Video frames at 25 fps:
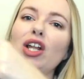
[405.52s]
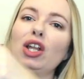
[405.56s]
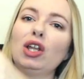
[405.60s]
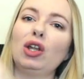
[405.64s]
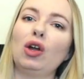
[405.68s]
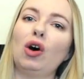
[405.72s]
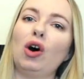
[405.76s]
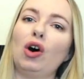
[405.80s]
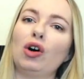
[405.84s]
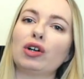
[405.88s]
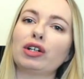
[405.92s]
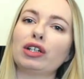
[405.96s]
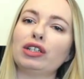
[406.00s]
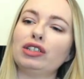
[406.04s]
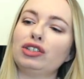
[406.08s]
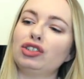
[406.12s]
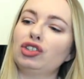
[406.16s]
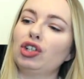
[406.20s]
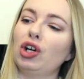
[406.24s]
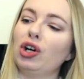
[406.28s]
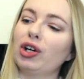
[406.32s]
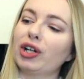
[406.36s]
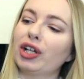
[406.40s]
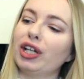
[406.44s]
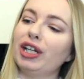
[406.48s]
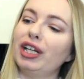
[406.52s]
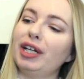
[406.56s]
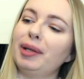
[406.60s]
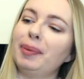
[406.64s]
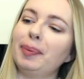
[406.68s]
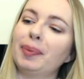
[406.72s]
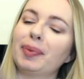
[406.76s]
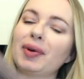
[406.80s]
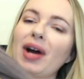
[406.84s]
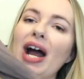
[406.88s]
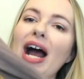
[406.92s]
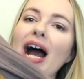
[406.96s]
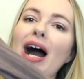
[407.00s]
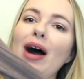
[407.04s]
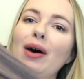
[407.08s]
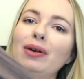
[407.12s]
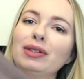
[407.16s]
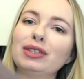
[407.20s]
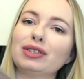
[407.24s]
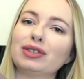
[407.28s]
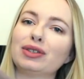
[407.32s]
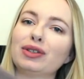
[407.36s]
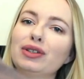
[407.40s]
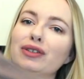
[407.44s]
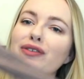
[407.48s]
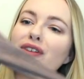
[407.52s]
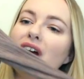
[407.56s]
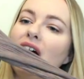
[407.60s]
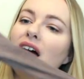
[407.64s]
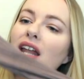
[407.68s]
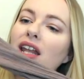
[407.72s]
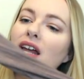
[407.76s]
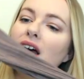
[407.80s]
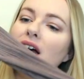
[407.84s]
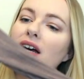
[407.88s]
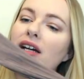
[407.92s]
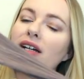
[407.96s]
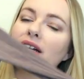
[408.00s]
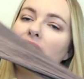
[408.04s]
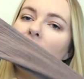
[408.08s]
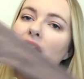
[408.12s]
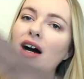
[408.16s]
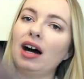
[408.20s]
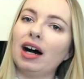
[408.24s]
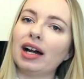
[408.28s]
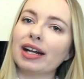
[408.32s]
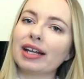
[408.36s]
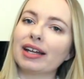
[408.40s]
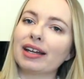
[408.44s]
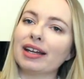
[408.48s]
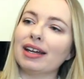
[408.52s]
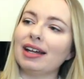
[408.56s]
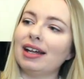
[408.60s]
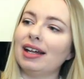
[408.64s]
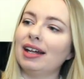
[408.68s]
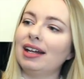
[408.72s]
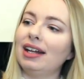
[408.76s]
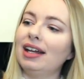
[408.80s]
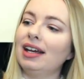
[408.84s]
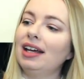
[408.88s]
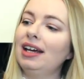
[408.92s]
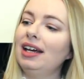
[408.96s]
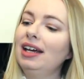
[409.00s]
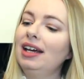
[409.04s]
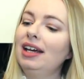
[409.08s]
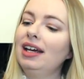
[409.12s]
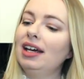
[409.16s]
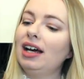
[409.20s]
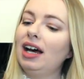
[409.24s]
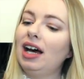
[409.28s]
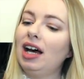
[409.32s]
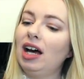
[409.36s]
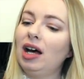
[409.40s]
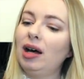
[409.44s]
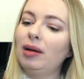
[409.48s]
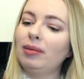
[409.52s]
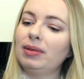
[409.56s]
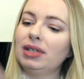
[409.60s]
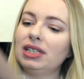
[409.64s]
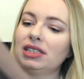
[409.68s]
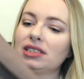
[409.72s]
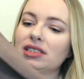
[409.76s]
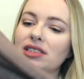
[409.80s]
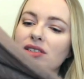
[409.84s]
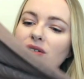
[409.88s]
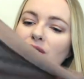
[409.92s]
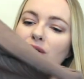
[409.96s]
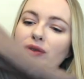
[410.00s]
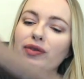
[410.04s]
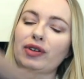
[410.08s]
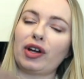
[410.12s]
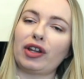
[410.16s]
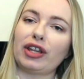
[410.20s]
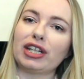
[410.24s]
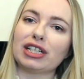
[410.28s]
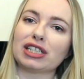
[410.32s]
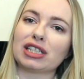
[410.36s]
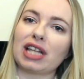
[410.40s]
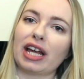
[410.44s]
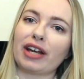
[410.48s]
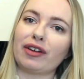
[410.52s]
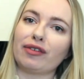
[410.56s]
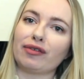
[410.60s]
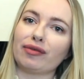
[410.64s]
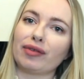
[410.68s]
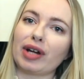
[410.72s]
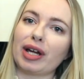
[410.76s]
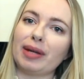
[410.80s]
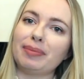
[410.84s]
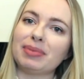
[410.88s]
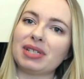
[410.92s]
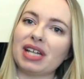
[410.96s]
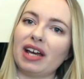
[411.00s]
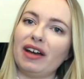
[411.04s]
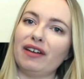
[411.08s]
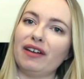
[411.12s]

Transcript: long chocolate brown sort of color cardigan. It's sort of got this like ribbed